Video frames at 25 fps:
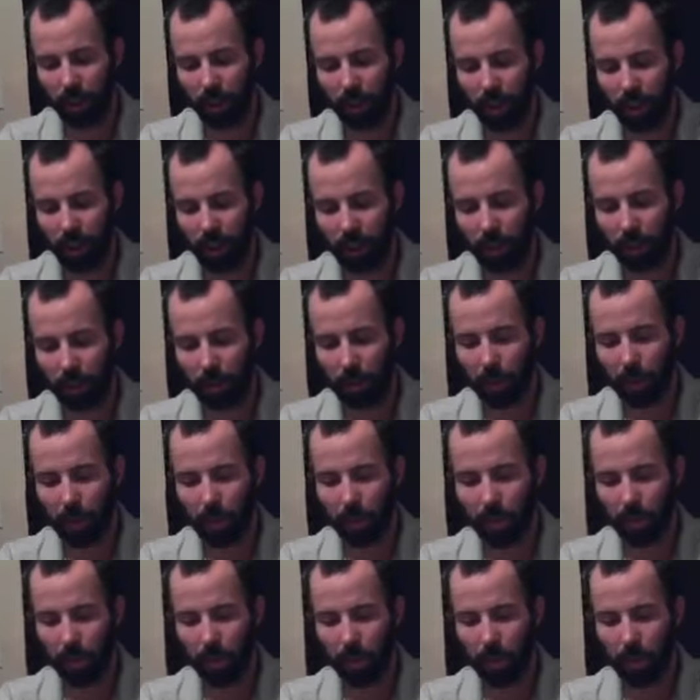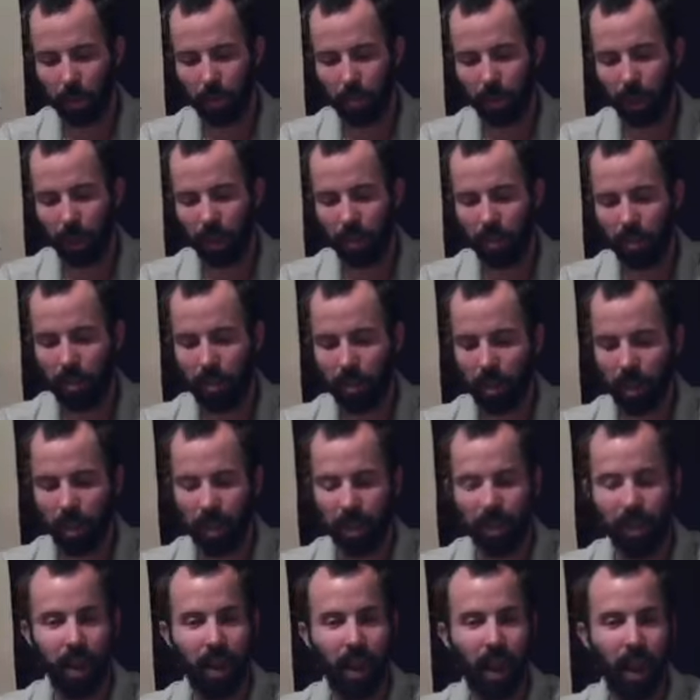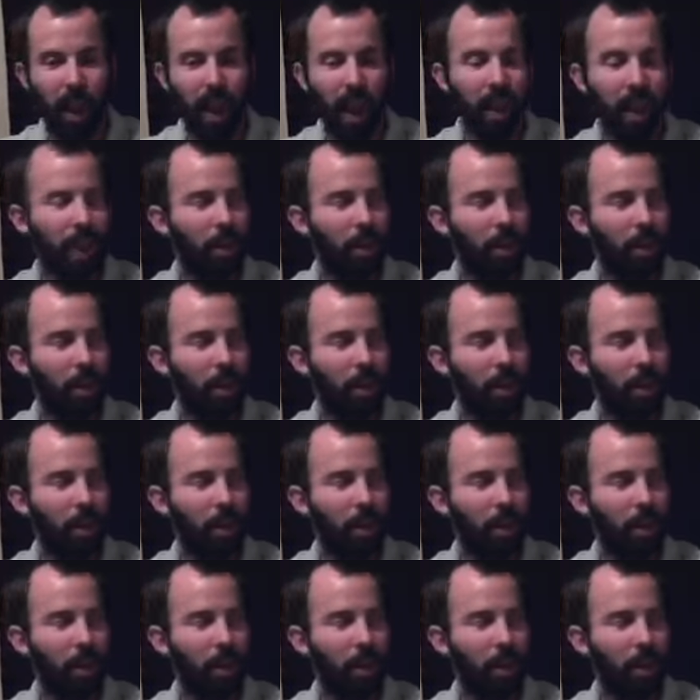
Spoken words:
Yeah, it's a pretty sweet device. And